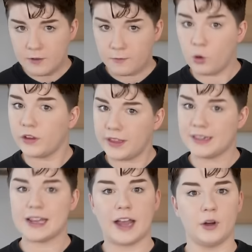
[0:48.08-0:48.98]
for the
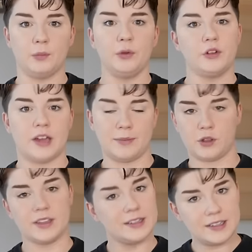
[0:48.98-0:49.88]
entire brew time.
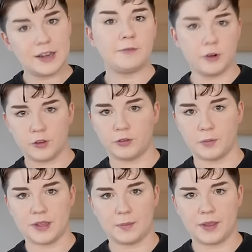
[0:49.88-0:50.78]
So this differs
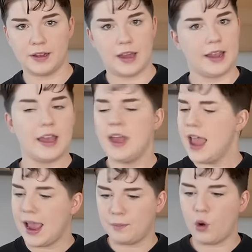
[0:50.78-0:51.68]
from something like
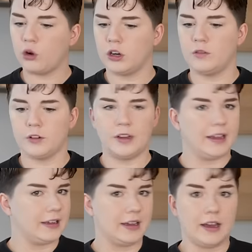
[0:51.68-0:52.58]
a pour over,
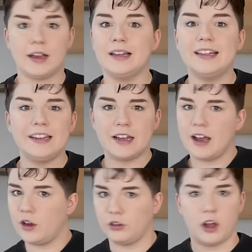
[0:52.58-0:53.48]
like a, a
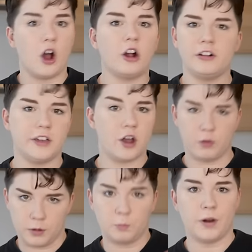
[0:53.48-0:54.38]
Kalita or a Hario
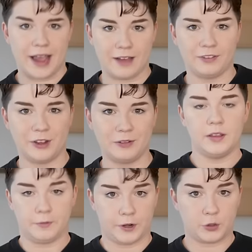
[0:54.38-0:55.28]
or what have you.
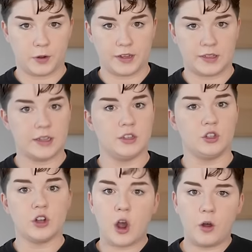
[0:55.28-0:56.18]
The French press is
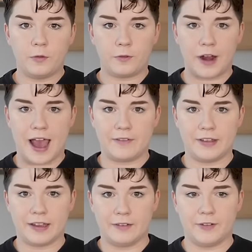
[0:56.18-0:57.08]
known for
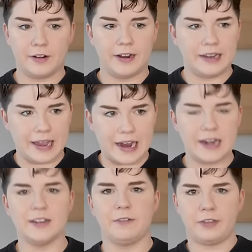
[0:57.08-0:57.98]
having a very like
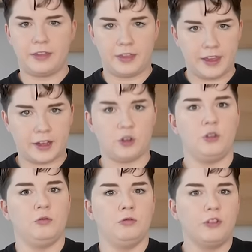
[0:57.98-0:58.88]
kind of thick,
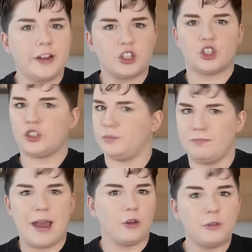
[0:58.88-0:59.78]
rich
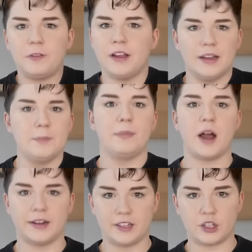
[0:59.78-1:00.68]
mouthfeel and
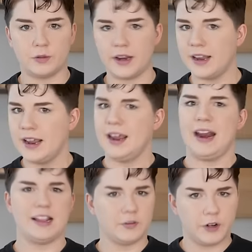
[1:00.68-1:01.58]
body to it.
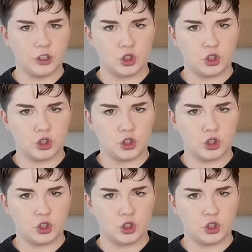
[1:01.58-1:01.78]
It has a very